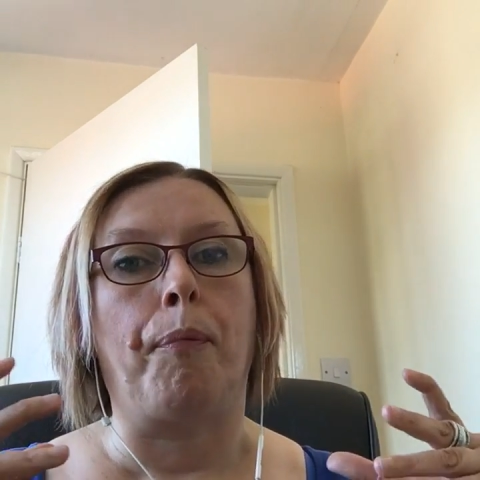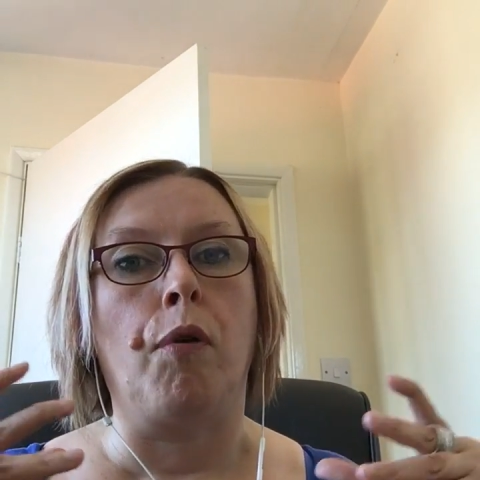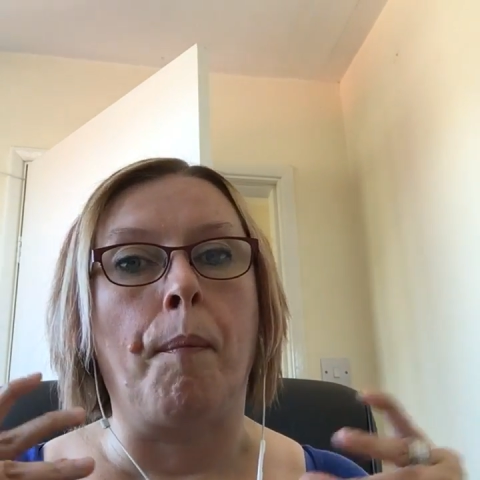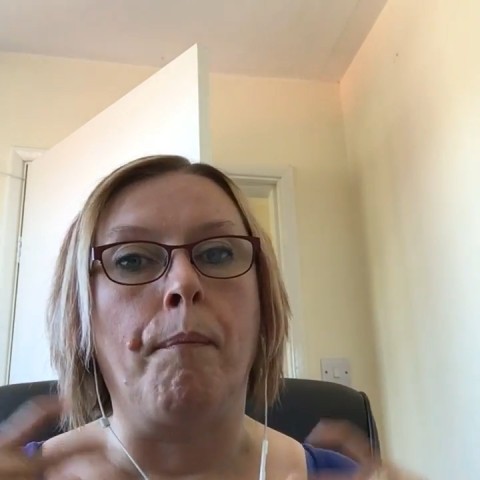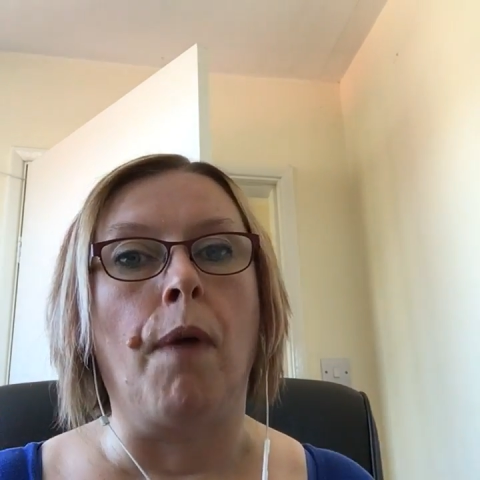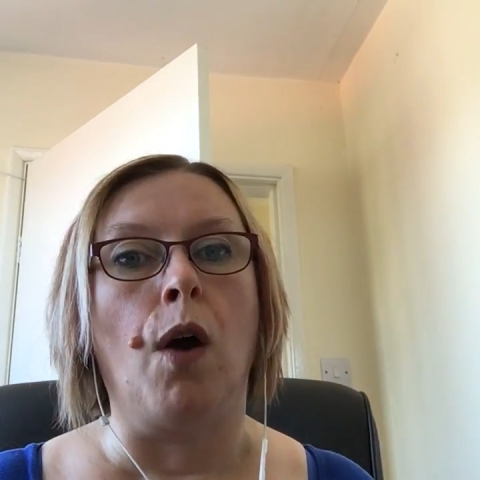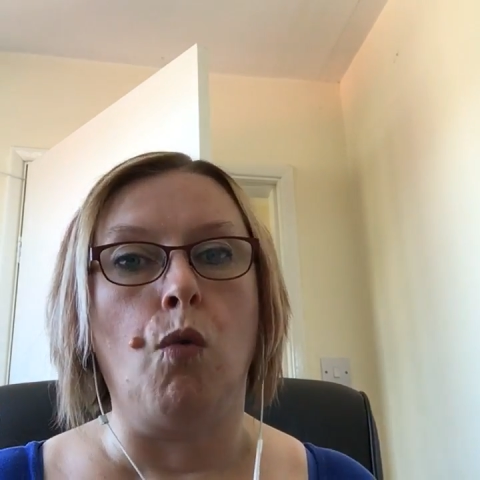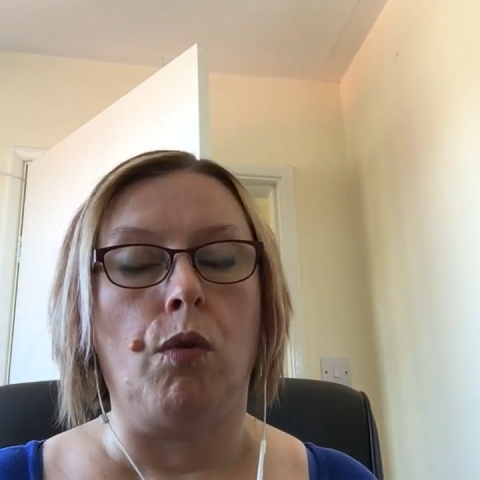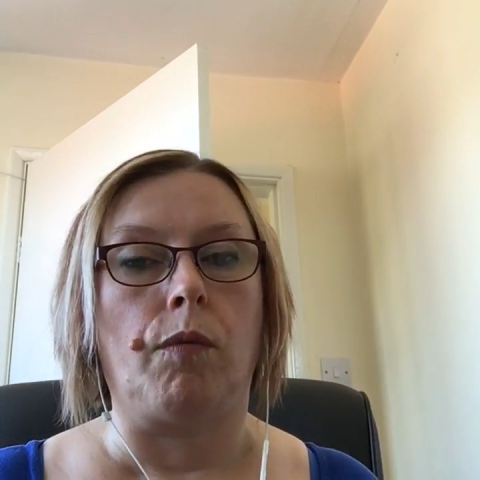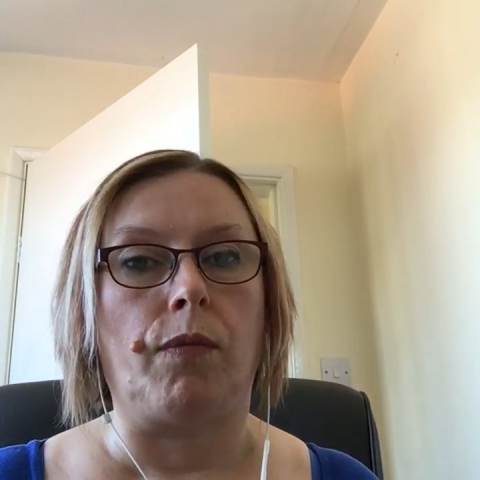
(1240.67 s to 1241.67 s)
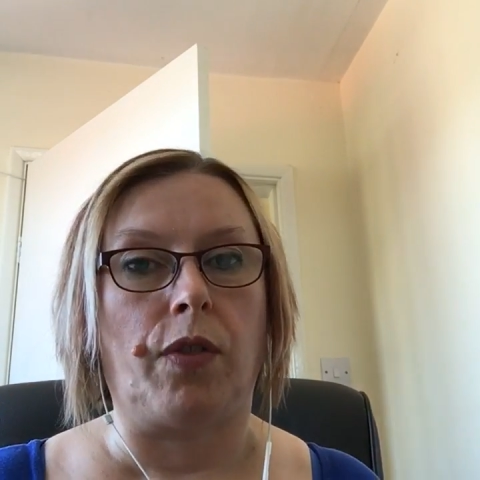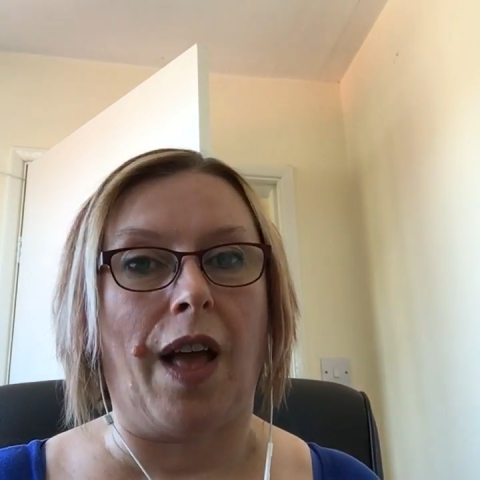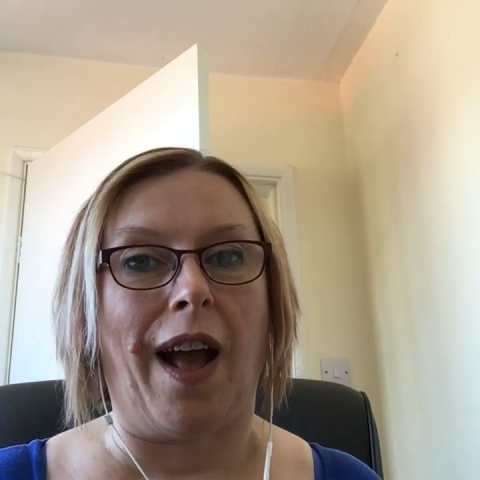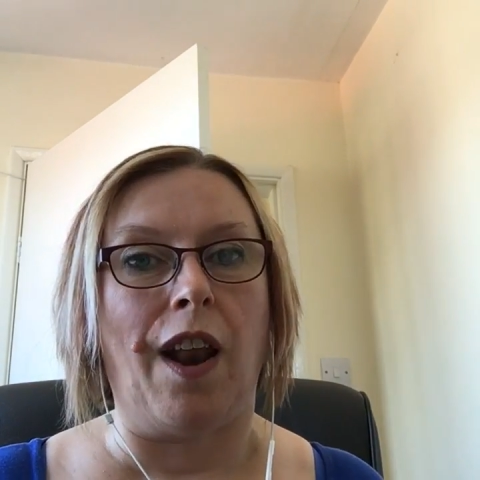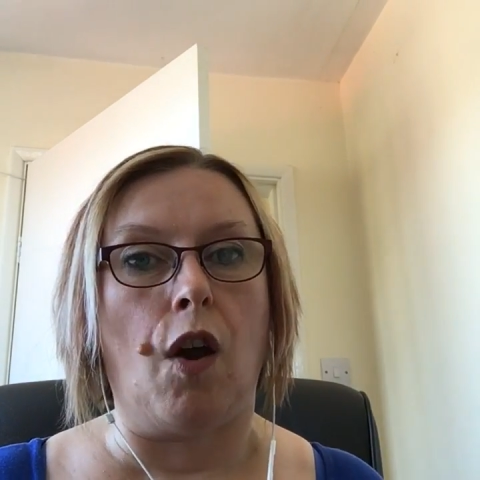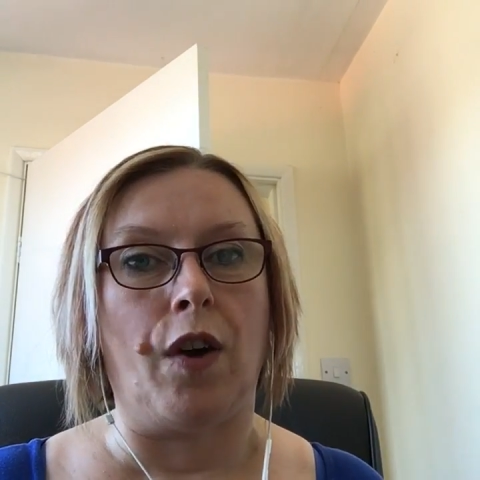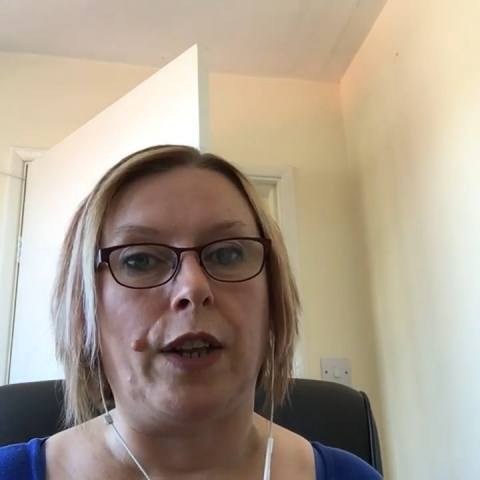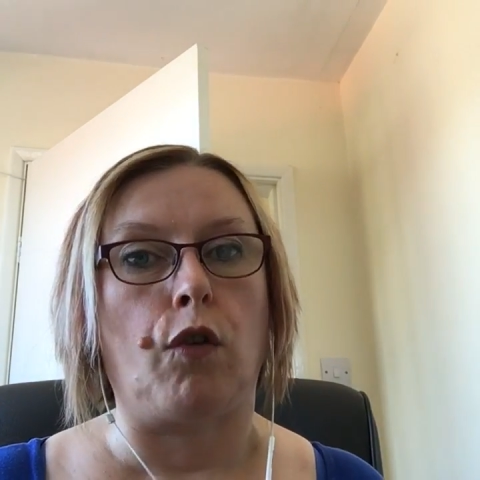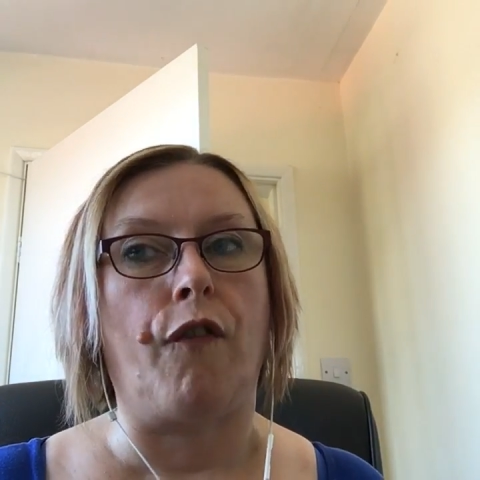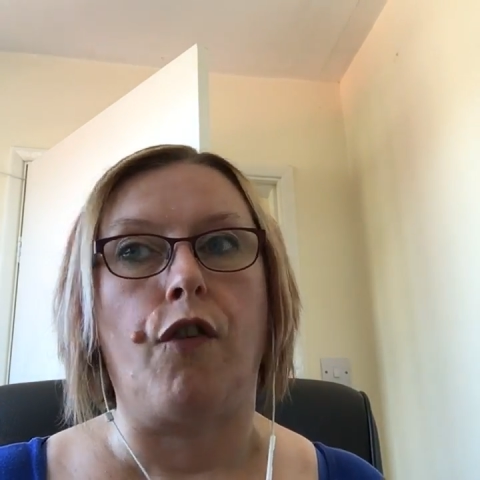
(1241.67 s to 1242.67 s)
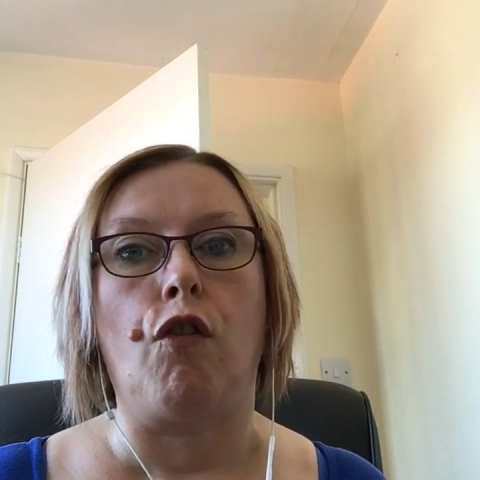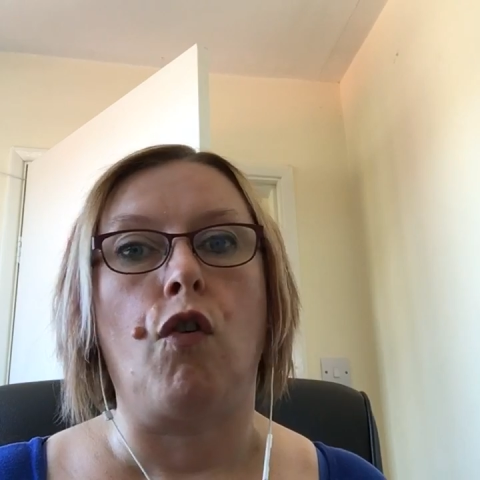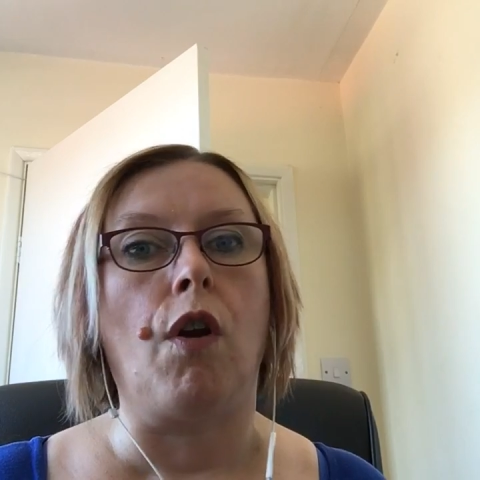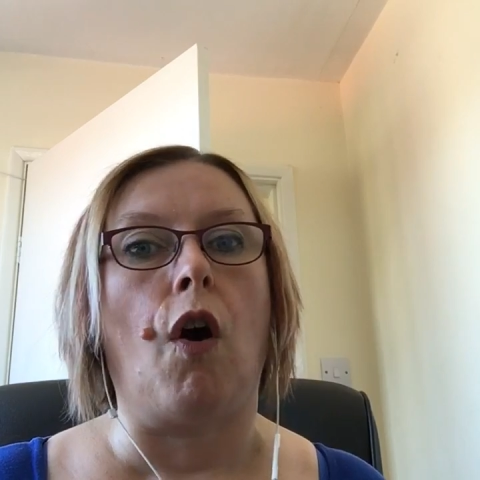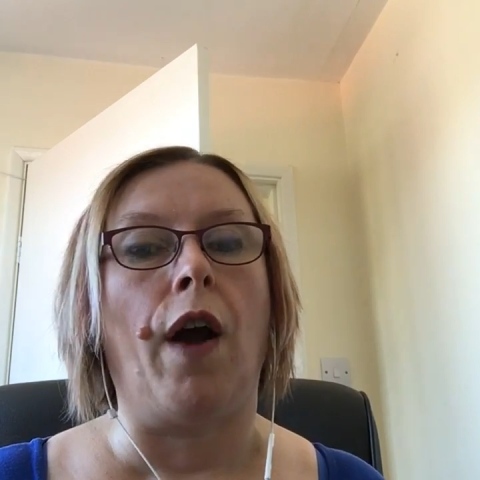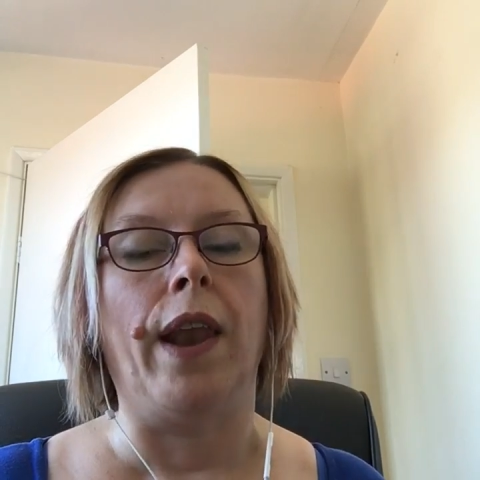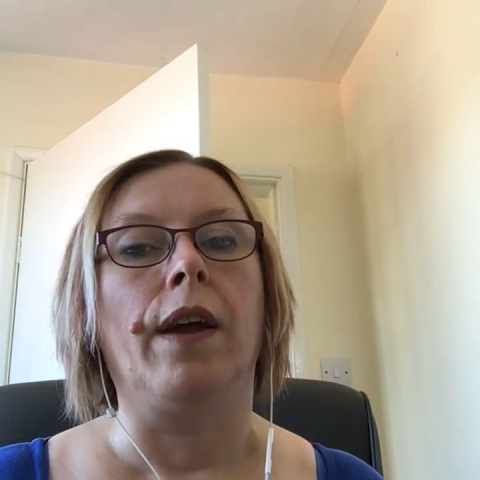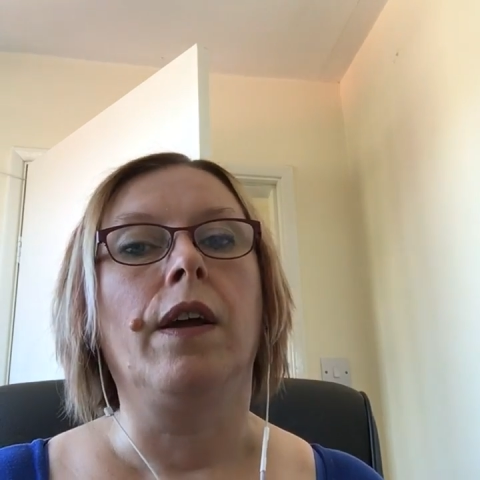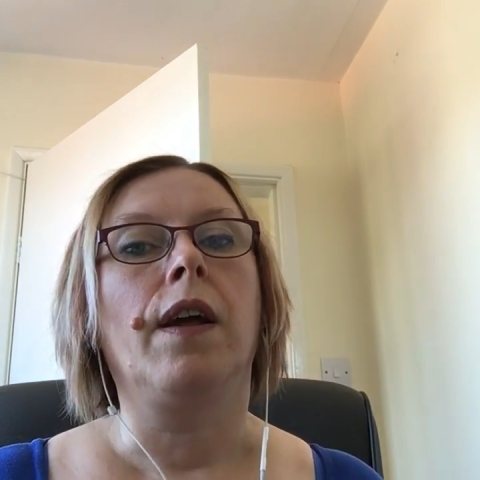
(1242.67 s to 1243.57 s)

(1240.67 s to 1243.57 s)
promote that aligned offer online